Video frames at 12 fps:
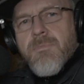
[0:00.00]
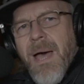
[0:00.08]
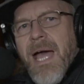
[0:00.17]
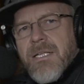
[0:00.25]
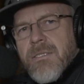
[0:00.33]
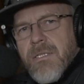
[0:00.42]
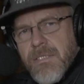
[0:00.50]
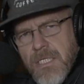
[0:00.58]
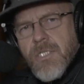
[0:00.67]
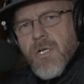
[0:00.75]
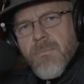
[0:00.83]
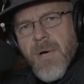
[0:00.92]
back to the D
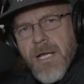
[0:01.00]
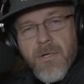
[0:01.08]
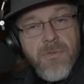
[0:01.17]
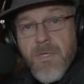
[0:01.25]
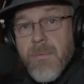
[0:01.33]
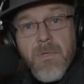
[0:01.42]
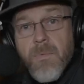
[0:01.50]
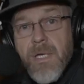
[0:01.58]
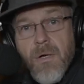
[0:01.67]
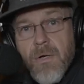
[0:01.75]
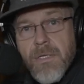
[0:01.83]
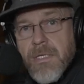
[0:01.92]
sharp minor theme that we
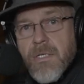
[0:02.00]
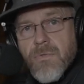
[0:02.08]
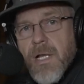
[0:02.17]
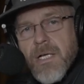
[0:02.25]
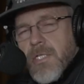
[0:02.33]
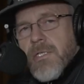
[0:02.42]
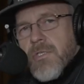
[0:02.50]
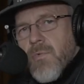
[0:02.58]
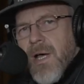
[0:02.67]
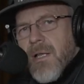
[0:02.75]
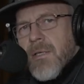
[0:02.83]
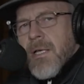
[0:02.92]
heard in the introduction as
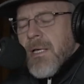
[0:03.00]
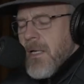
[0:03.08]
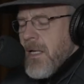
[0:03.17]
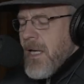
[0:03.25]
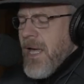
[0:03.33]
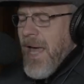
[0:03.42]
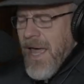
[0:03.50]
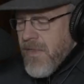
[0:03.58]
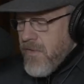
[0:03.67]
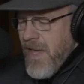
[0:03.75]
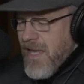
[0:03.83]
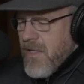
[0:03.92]
well.
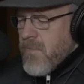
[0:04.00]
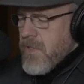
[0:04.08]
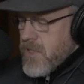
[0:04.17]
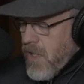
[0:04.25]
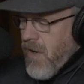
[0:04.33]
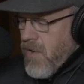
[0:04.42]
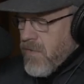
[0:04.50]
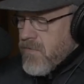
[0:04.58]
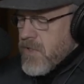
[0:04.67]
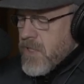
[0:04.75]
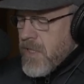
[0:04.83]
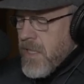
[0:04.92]
And then it
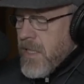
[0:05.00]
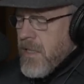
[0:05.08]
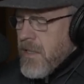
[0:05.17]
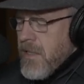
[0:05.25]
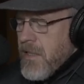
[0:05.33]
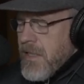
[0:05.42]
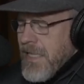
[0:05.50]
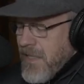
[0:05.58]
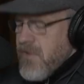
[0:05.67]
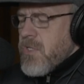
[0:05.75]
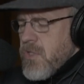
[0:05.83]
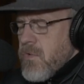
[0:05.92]
resolves
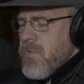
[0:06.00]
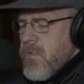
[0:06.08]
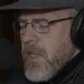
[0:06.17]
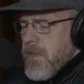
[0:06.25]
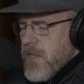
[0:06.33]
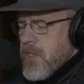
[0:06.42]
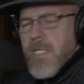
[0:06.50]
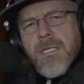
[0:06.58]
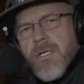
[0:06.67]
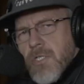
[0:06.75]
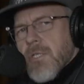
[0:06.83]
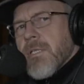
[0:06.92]
into the
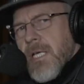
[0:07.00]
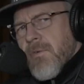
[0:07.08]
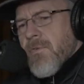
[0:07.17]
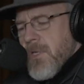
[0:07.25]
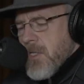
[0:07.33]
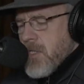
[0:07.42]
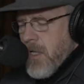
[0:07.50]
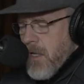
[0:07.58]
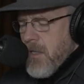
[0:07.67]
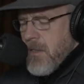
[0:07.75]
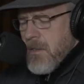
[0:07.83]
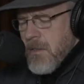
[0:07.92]
signature lick for the
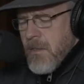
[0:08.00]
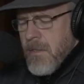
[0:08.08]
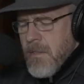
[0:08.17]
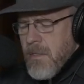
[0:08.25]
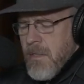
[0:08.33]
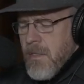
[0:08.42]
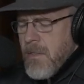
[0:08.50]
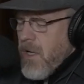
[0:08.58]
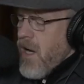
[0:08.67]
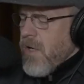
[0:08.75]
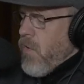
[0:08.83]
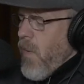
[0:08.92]
song.
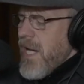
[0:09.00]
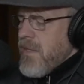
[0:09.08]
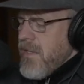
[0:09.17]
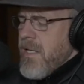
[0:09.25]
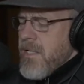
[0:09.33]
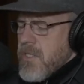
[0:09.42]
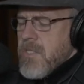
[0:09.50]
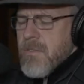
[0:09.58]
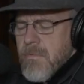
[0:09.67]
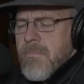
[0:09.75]
Not quite this,